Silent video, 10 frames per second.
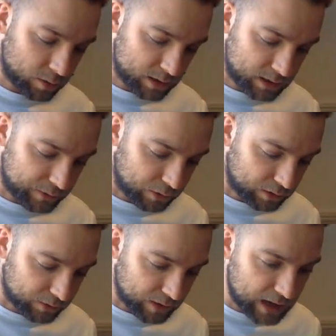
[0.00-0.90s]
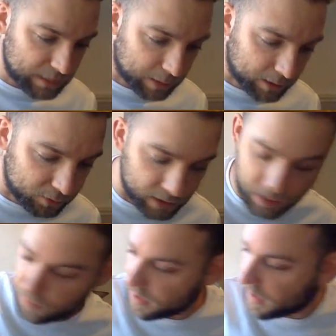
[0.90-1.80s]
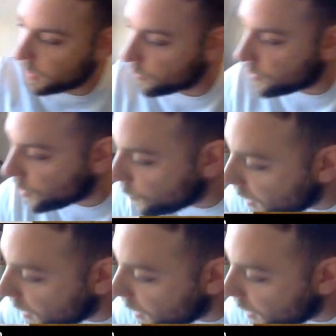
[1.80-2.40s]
So 24 divided by 3, which is equal